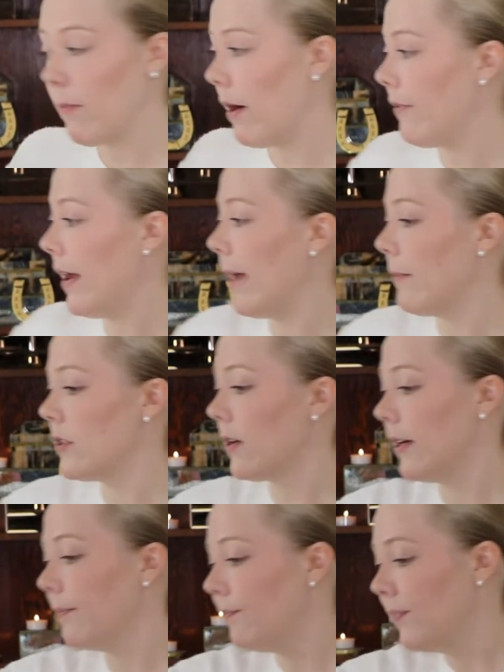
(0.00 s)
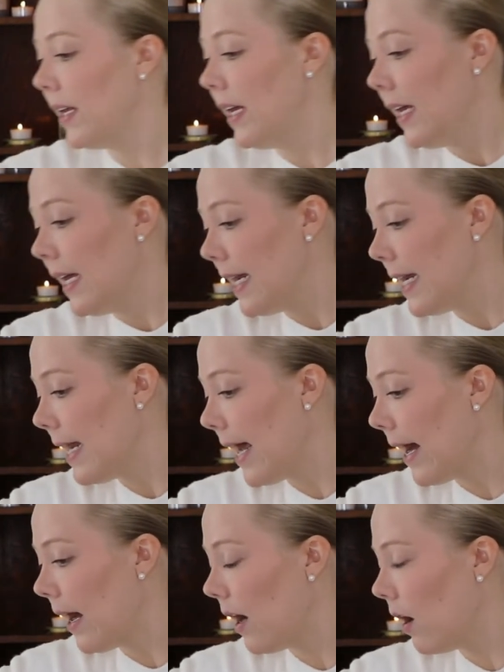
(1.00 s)
came off of Amazon.
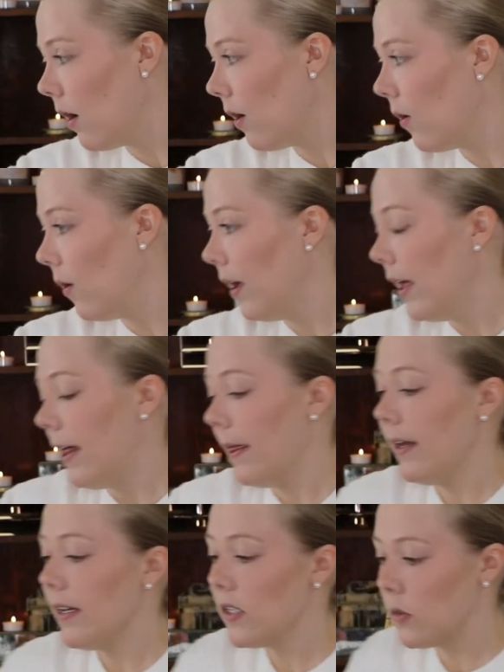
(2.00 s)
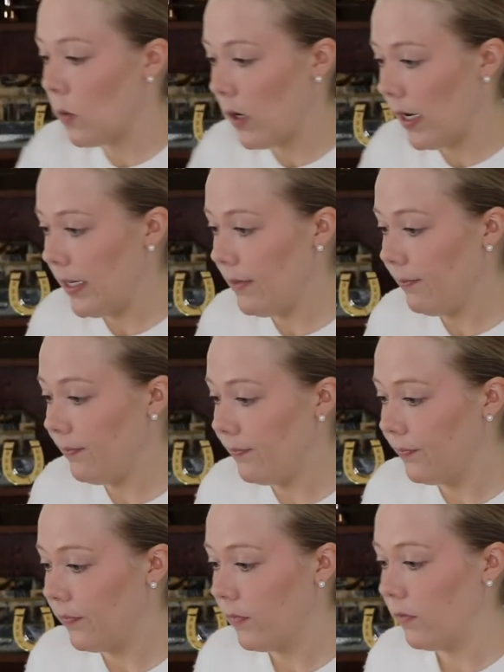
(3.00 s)
Now, this one
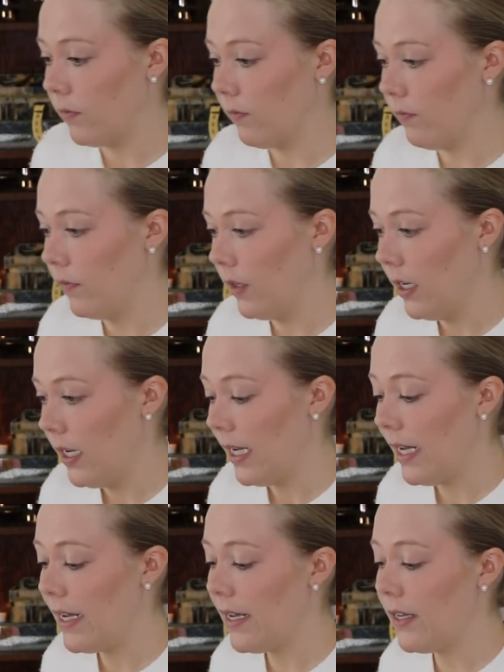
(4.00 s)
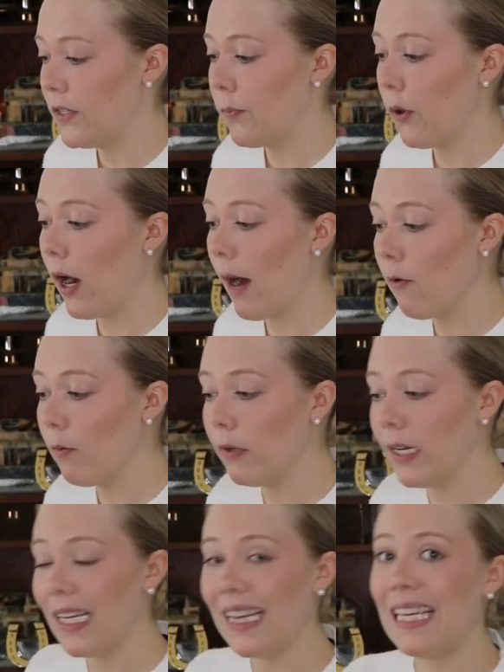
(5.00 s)
is
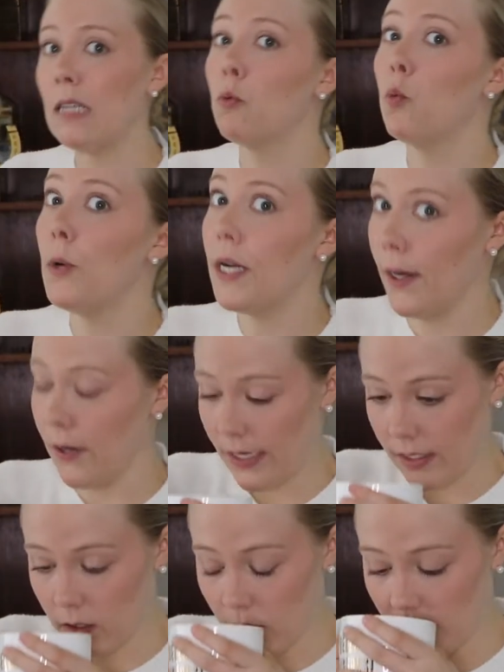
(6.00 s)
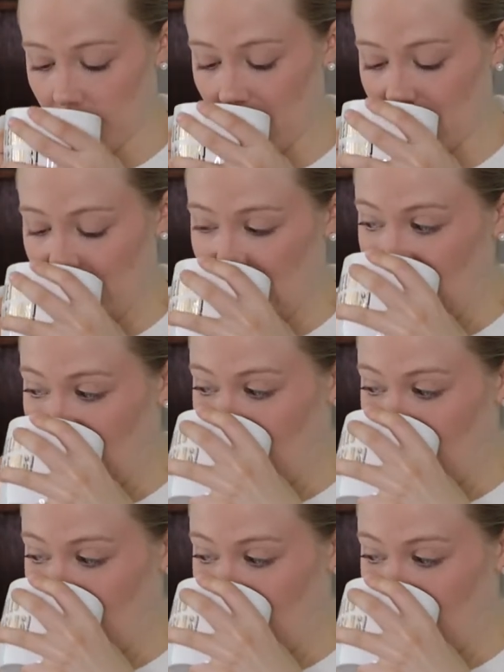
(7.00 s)
probably the weirdest looking one.